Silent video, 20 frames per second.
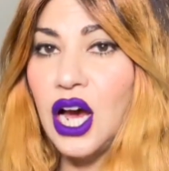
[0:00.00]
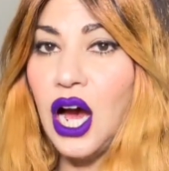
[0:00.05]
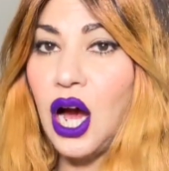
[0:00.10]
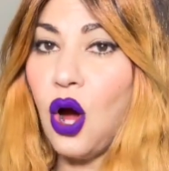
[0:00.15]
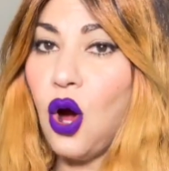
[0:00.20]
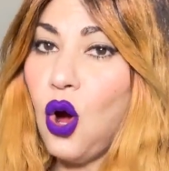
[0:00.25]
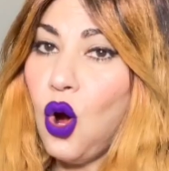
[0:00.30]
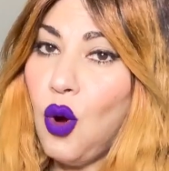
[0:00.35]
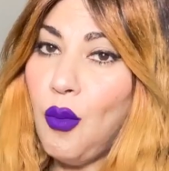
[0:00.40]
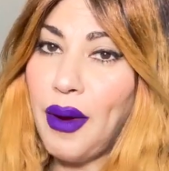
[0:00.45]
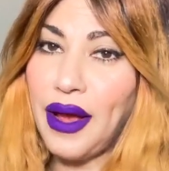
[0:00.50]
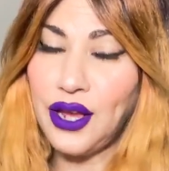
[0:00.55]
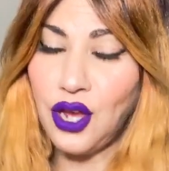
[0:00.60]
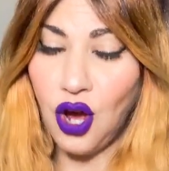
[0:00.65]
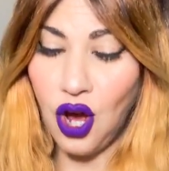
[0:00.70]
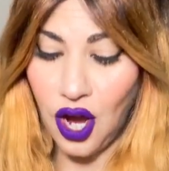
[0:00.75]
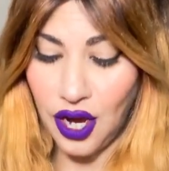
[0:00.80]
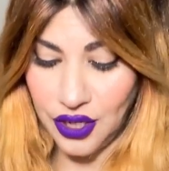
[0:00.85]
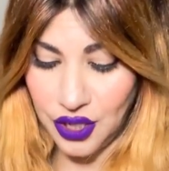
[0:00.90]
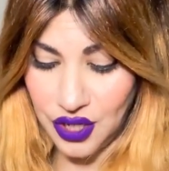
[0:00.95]
Oh my
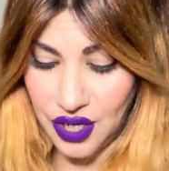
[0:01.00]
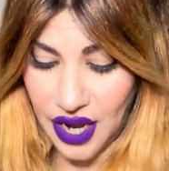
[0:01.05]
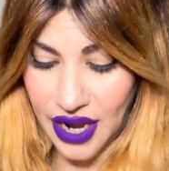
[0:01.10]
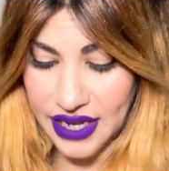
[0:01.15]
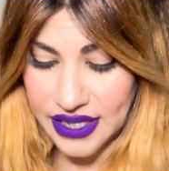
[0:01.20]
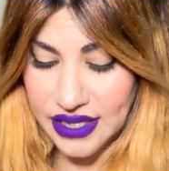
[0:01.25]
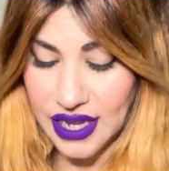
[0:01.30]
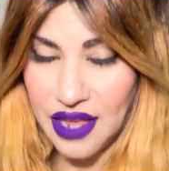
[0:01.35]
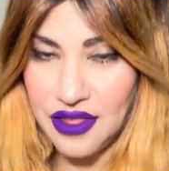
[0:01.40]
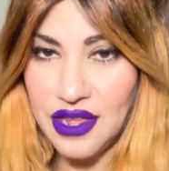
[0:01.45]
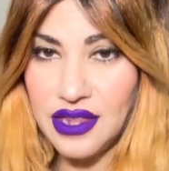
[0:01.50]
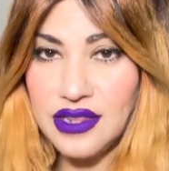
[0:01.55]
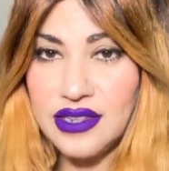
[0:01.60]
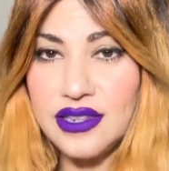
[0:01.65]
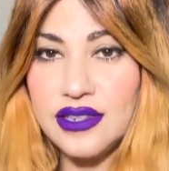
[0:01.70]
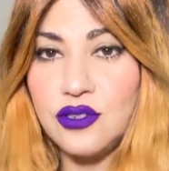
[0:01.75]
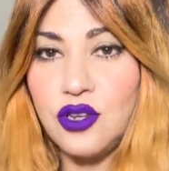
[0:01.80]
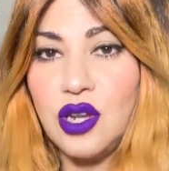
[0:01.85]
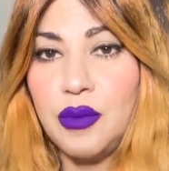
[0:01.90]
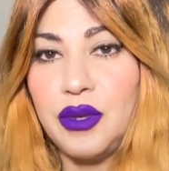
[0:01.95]
God, you guys. I think this
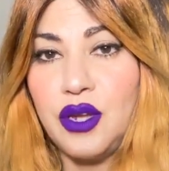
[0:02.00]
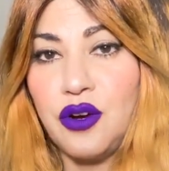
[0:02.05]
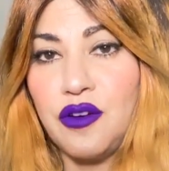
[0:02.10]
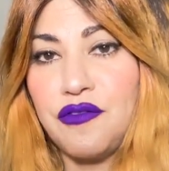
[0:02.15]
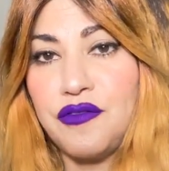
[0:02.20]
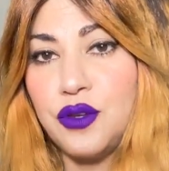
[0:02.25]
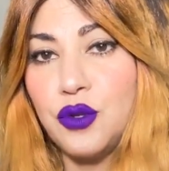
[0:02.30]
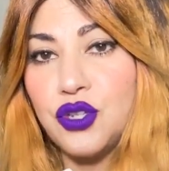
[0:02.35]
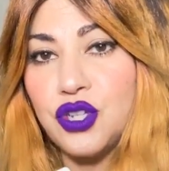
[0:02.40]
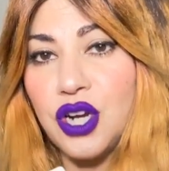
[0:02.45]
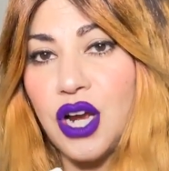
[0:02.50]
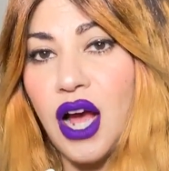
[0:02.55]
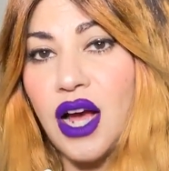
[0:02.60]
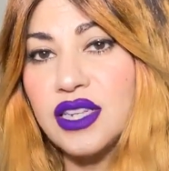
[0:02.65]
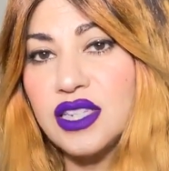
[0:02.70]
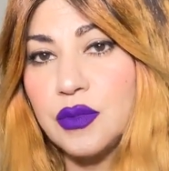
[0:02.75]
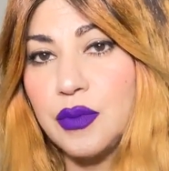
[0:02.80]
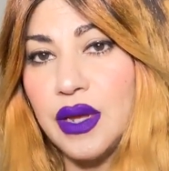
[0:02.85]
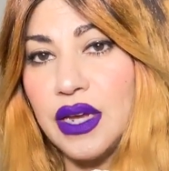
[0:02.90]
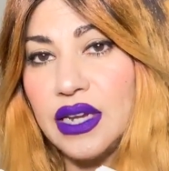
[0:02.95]
is going to be her future
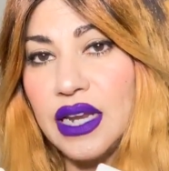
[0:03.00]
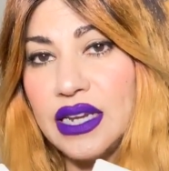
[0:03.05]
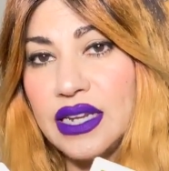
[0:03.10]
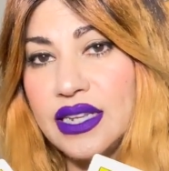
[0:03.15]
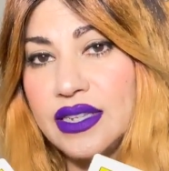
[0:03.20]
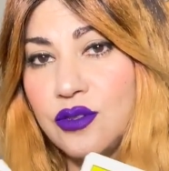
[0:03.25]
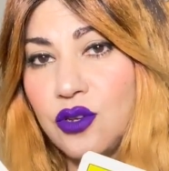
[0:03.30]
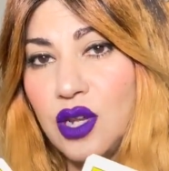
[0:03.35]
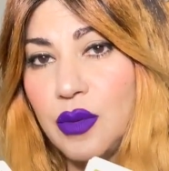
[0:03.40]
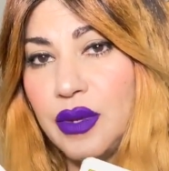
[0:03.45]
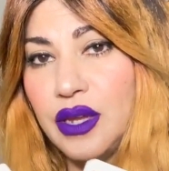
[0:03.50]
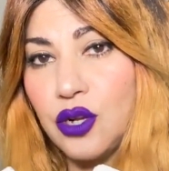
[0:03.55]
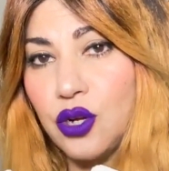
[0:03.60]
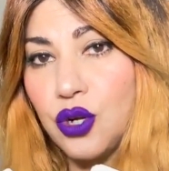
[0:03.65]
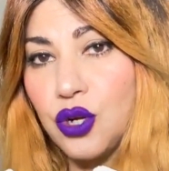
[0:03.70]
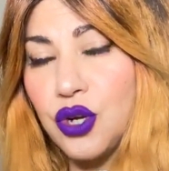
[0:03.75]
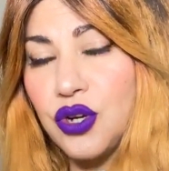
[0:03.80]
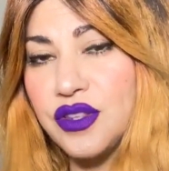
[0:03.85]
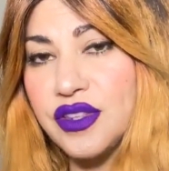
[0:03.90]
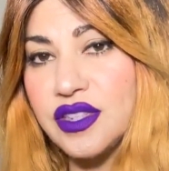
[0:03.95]
husband, and he's going to be an
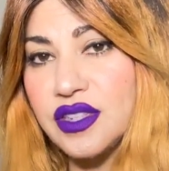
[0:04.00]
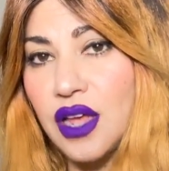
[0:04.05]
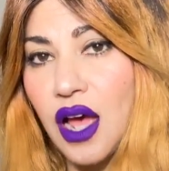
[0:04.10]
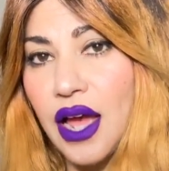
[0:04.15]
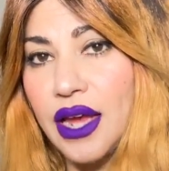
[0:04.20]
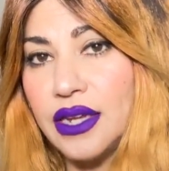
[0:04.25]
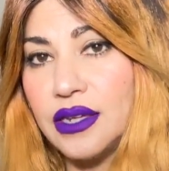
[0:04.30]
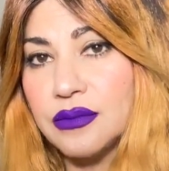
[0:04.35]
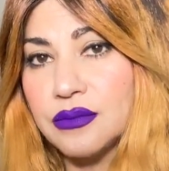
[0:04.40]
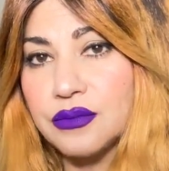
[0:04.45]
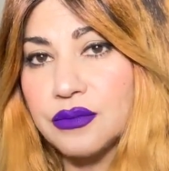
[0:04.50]
earth sign.